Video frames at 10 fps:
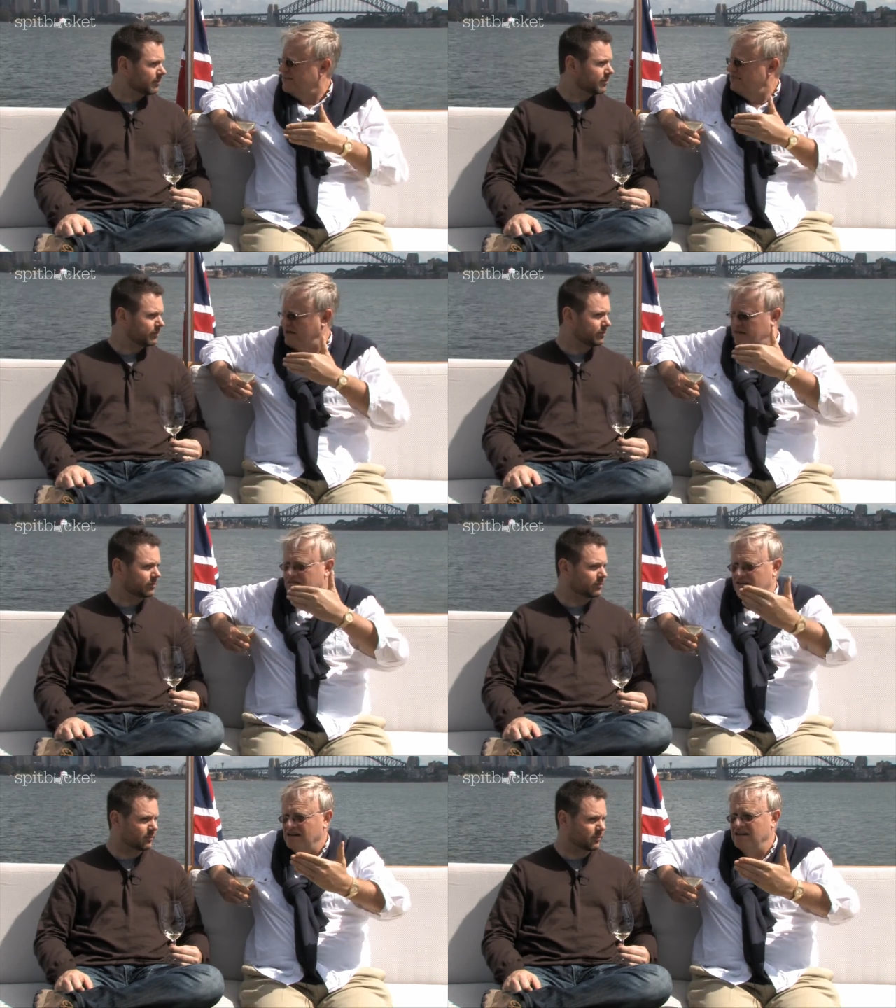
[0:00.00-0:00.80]
Speaker 1: But
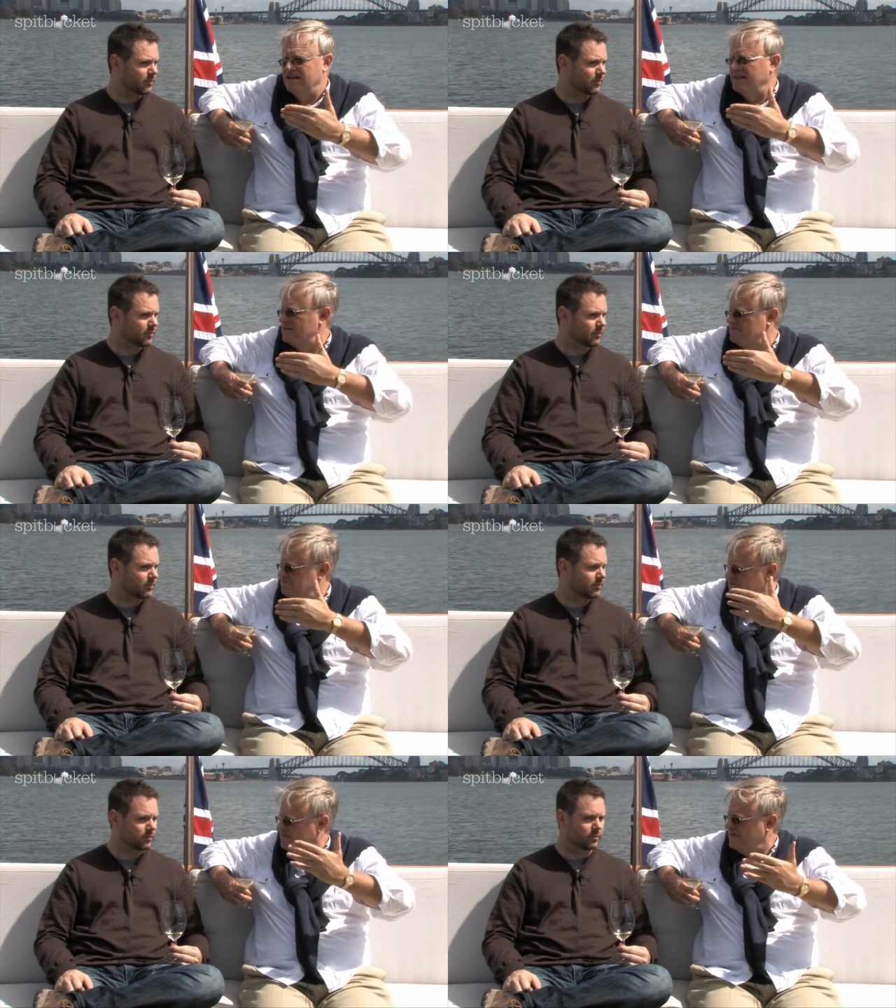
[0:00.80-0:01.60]
clearly that's,
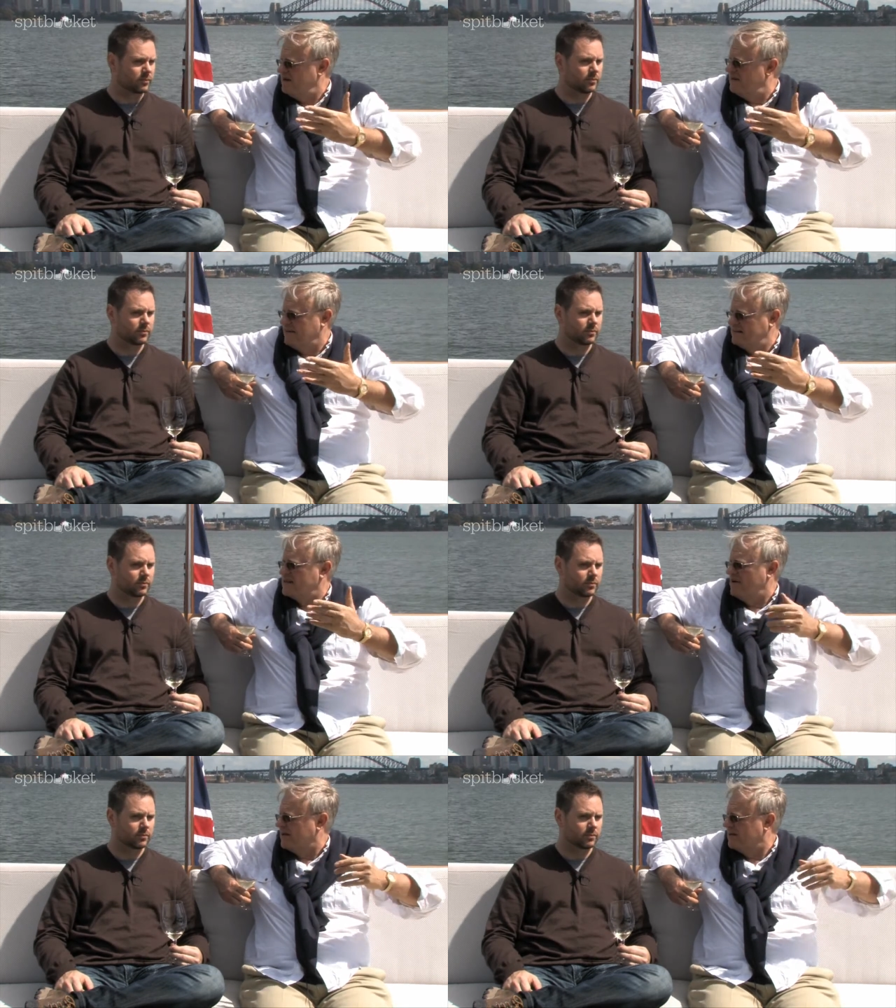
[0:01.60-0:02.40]
that's
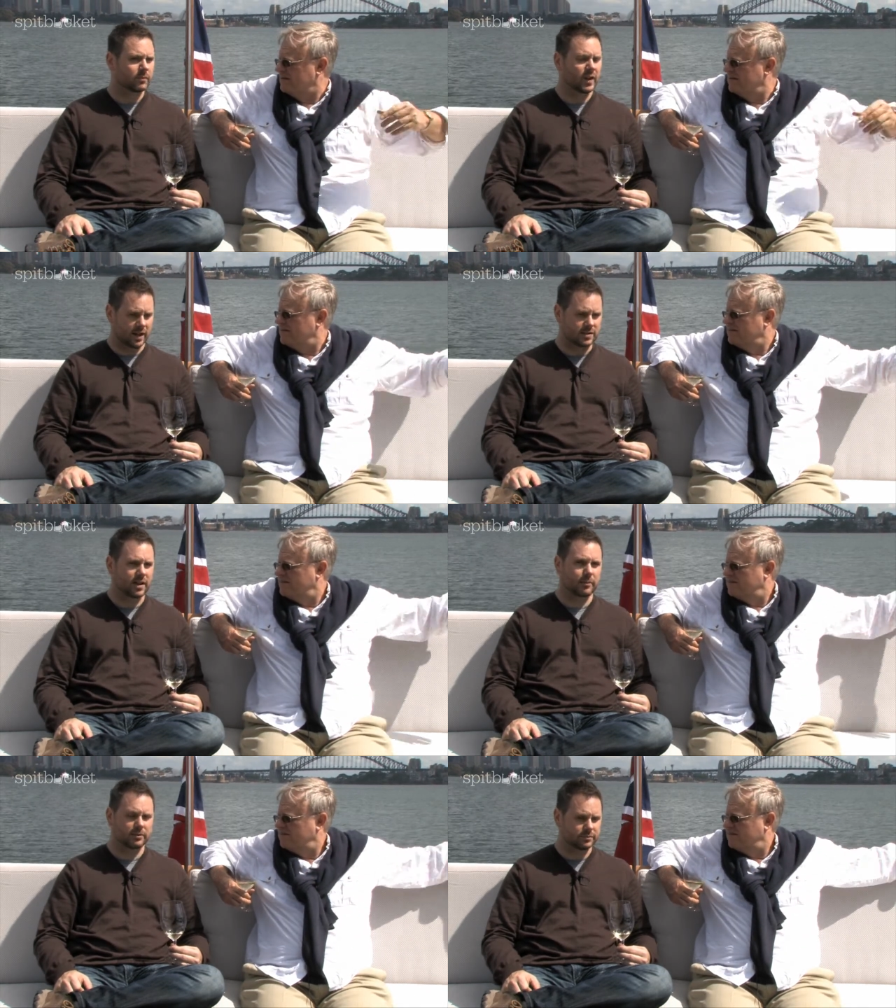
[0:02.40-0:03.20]
coming.
Speaker 2: Yeah, that's
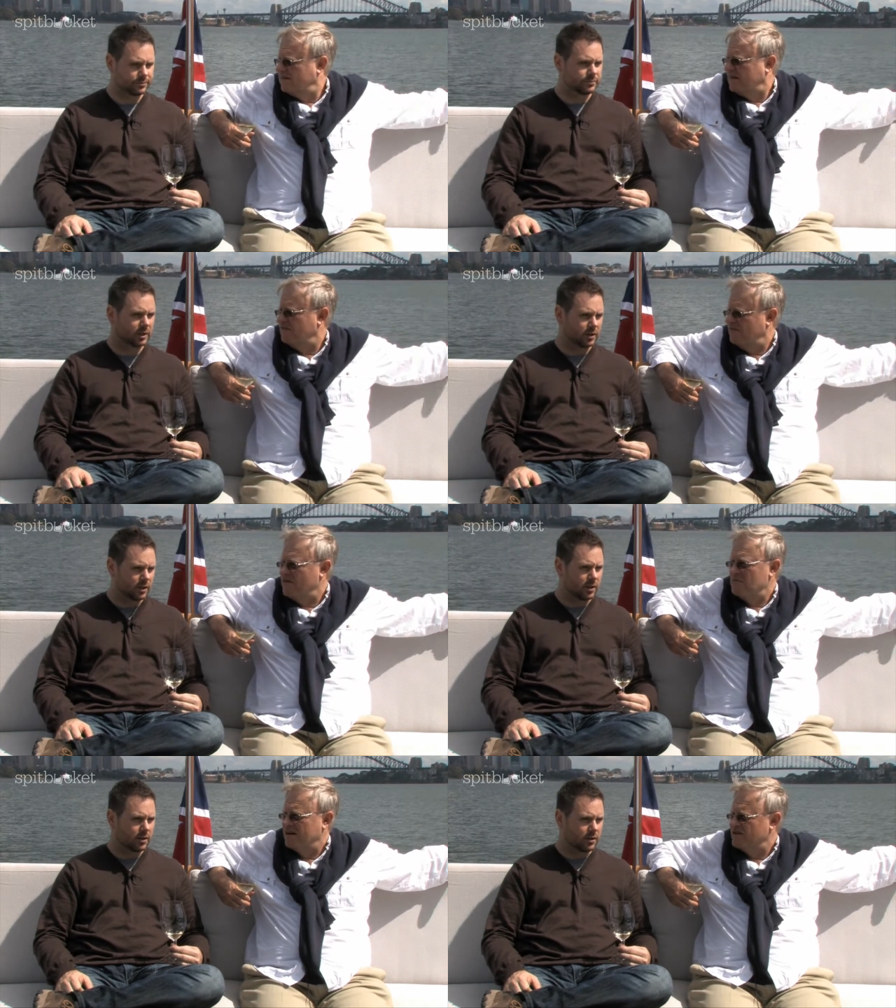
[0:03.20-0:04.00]
coming. Yeah,
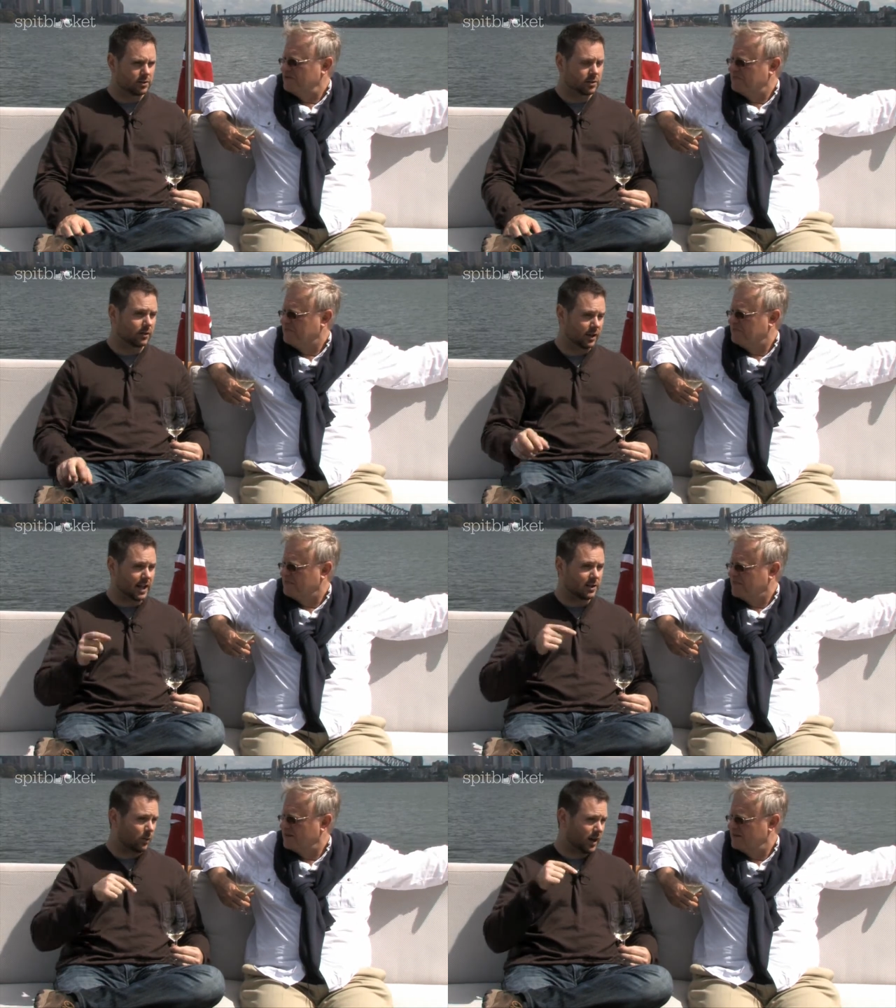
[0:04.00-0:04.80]
very much. So
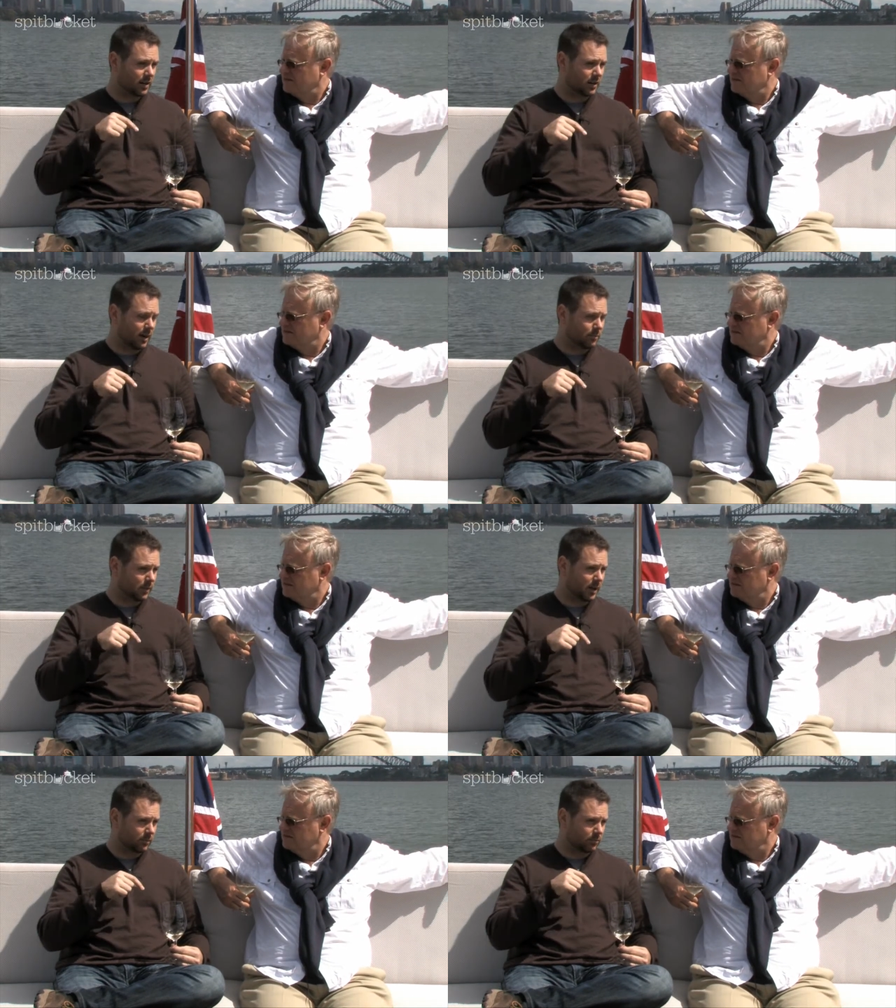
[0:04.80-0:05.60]
that's why I'm,
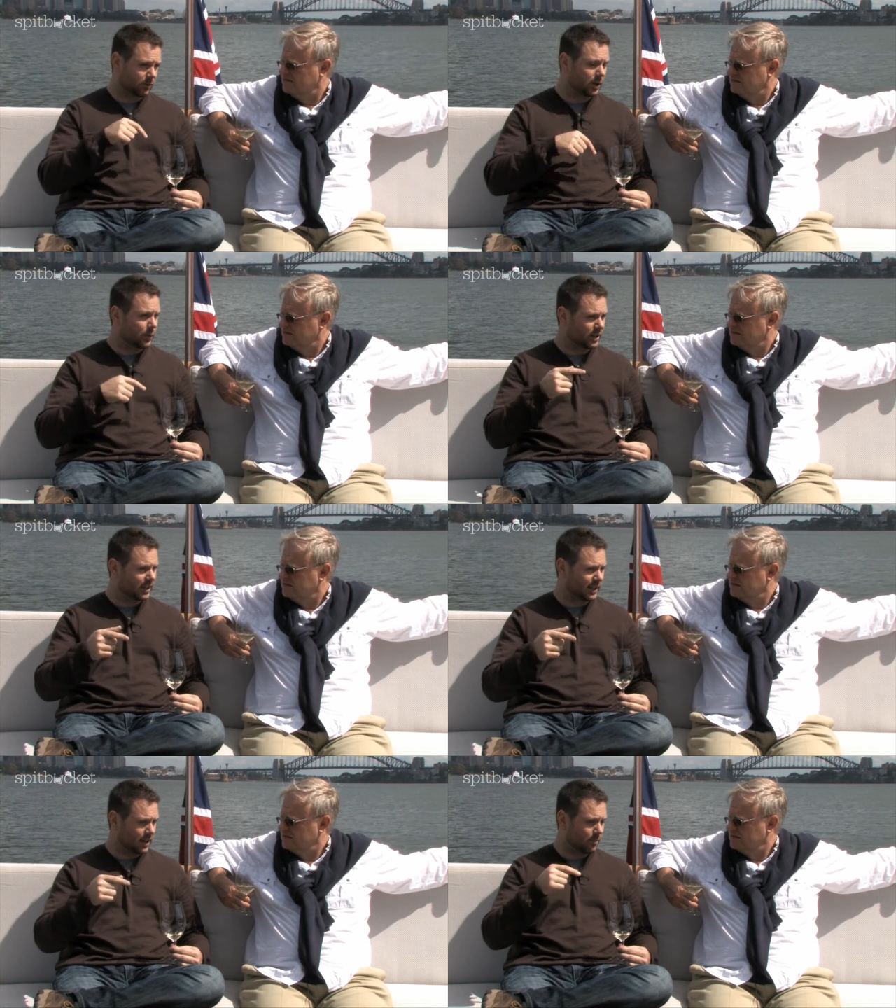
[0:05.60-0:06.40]
I really want to
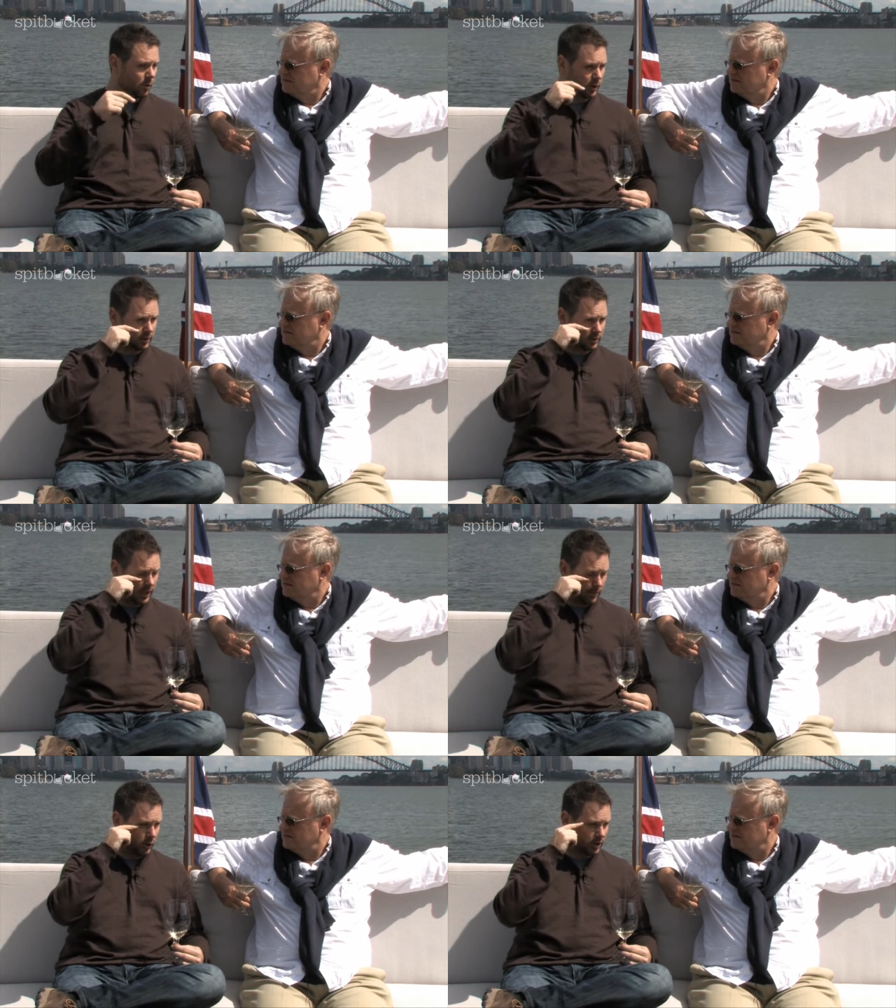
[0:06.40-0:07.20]
get that point,
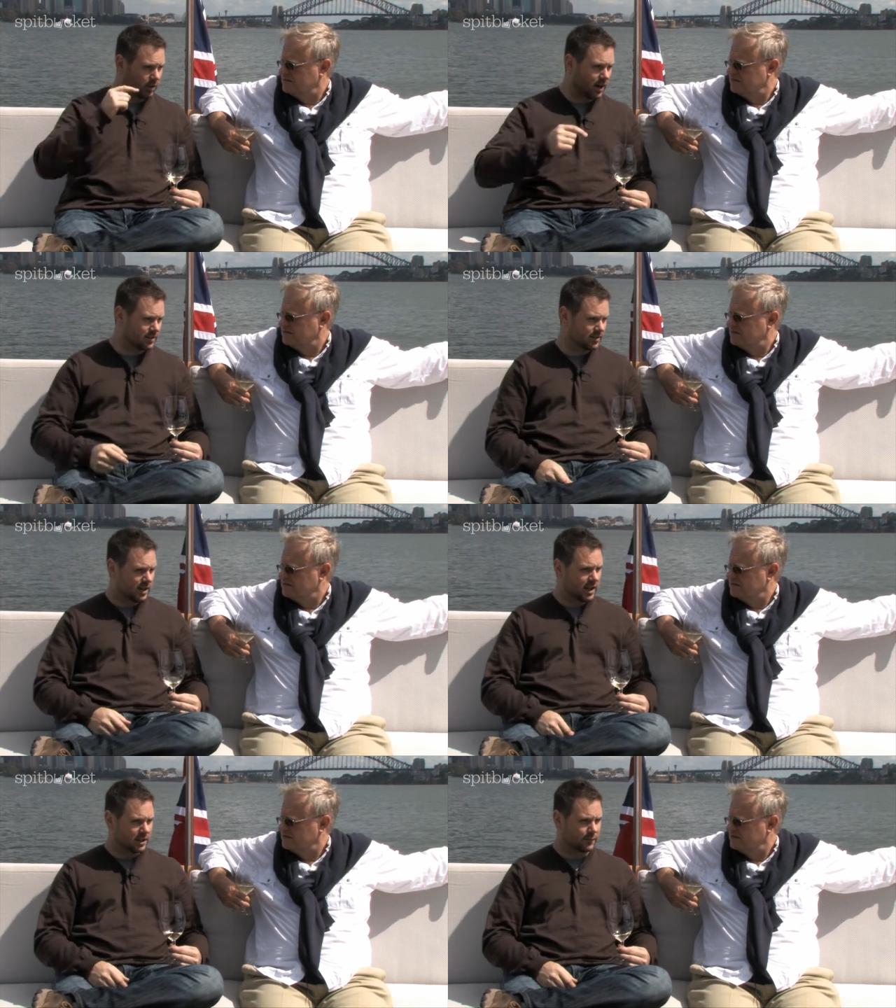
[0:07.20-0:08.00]
that point across
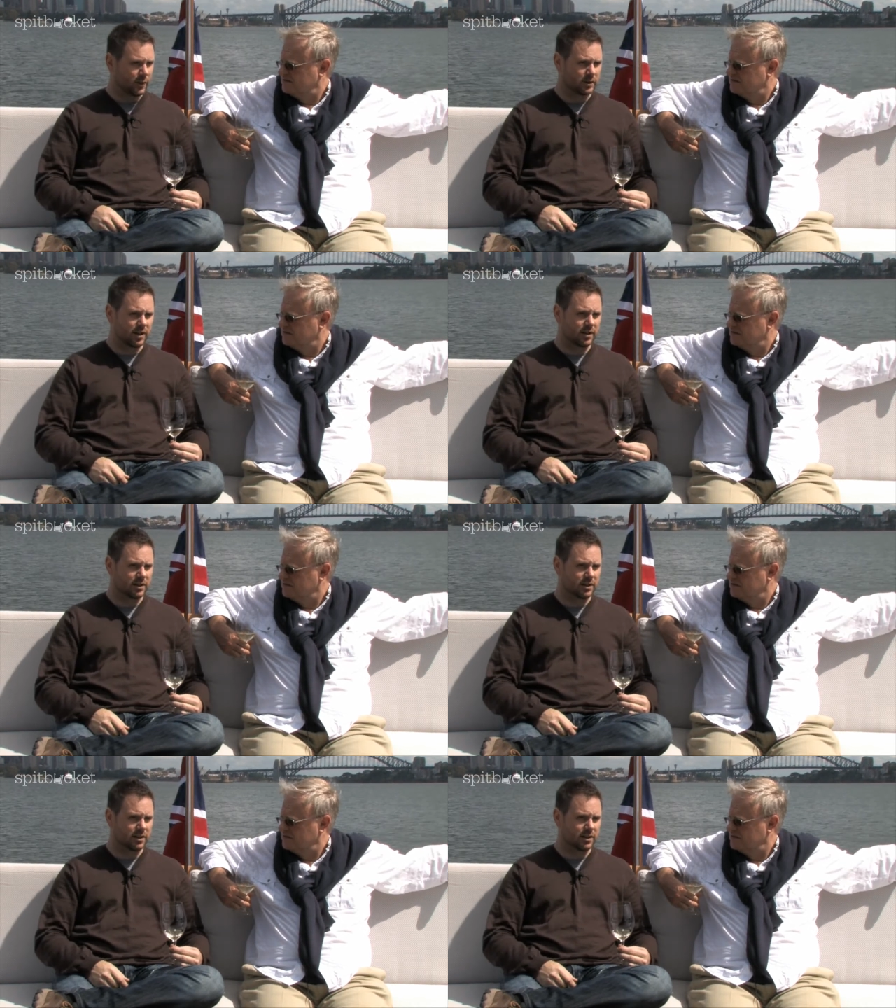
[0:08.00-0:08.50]
to folks here